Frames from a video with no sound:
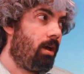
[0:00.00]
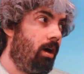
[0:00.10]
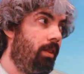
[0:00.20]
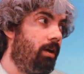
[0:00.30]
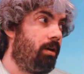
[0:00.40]

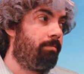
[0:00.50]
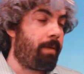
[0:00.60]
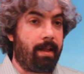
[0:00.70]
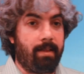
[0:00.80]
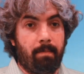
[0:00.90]
uh, the
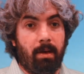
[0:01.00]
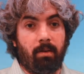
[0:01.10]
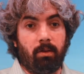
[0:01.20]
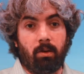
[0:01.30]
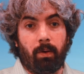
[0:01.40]

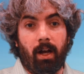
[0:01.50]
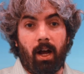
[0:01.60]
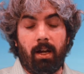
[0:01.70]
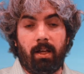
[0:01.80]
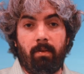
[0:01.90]
pandemic, what's going
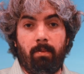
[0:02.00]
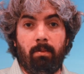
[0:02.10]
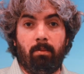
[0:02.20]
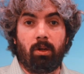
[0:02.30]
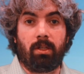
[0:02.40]
on, and giving
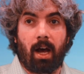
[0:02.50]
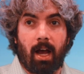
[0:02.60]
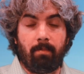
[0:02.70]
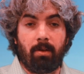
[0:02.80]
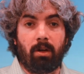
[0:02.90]
people more
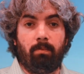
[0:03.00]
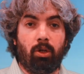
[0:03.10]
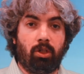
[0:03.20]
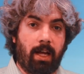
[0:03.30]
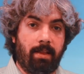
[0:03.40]
time, they're going to
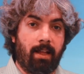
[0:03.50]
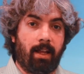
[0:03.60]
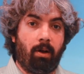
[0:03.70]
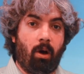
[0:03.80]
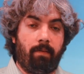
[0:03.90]
push that
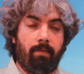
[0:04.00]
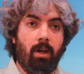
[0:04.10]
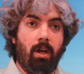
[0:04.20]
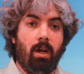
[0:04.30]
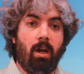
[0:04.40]
deadline off
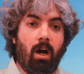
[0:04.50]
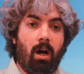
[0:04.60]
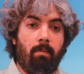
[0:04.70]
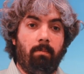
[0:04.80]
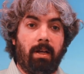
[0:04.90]

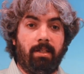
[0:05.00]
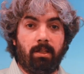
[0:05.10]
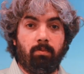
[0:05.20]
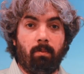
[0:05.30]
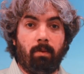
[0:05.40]
um, by
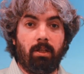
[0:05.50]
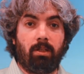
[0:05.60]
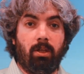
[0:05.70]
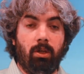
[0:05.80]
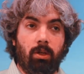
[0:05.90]
six more
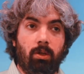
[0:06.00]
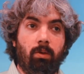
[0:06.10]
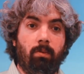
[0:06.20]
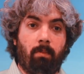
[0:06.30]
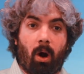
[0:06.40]
months
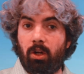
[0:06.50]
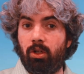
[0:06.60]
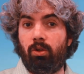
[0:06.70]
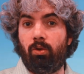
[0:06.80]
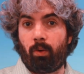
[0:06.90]
till
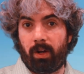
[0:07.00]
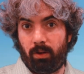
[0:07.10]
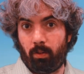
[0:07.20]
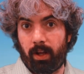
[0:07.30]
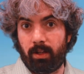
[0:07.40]
March twenty
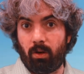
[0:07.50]
twenty.